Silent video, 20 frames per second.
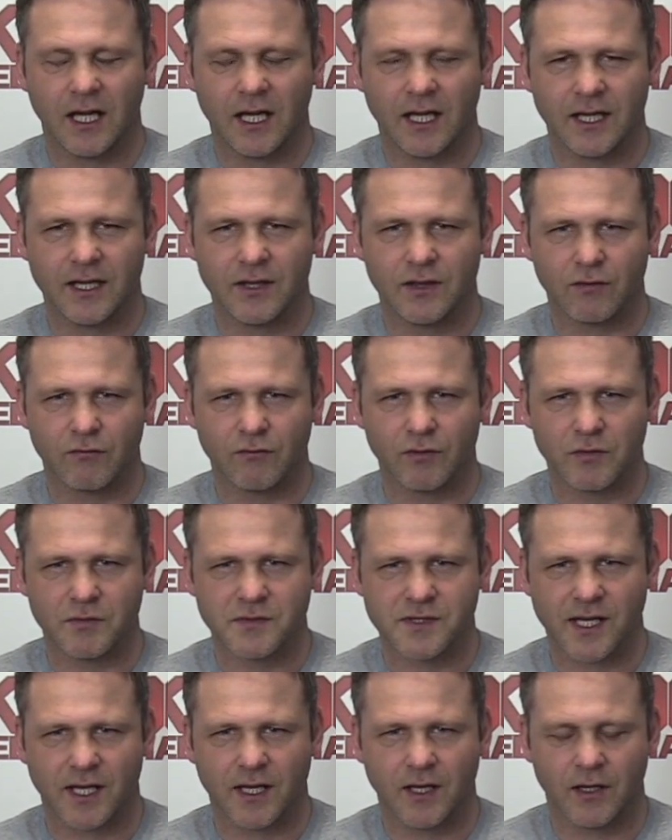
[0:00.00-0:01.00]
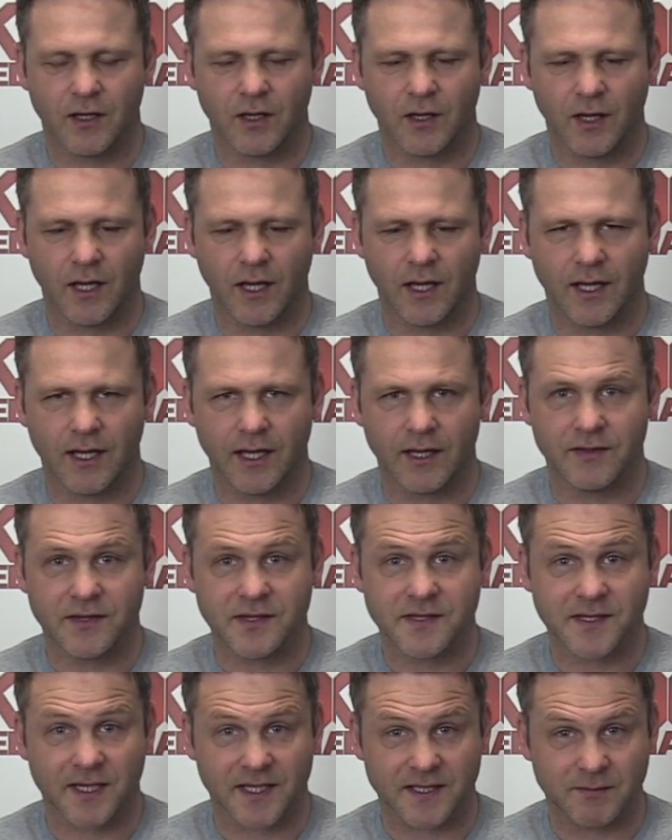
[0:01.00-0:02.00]
in the rule set in the
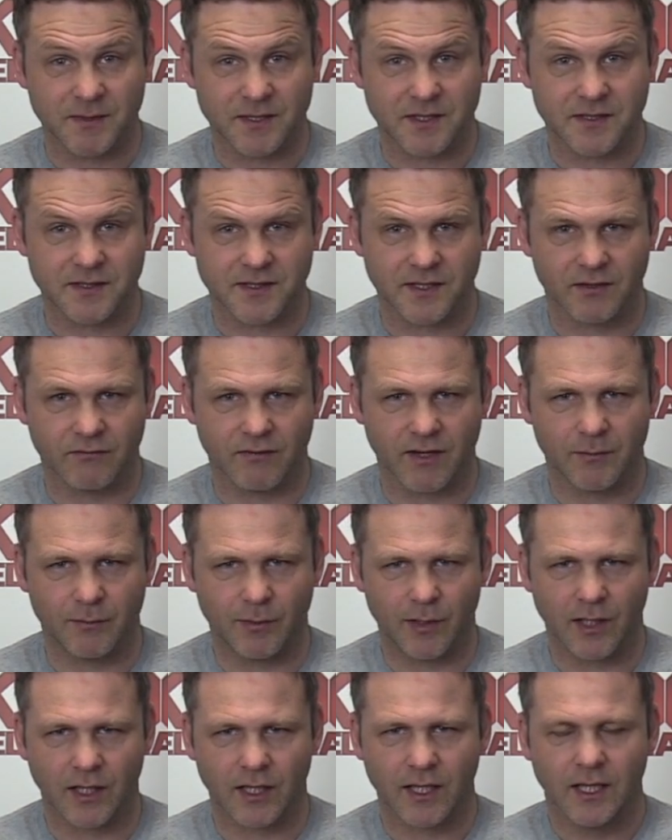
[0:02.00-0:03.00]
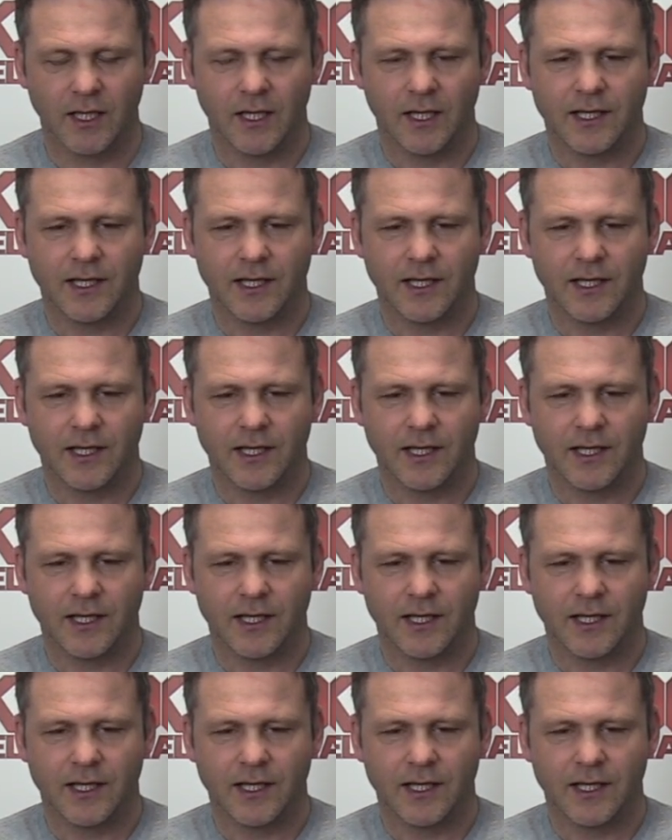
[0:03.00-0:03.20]
6 missions in the Red Book.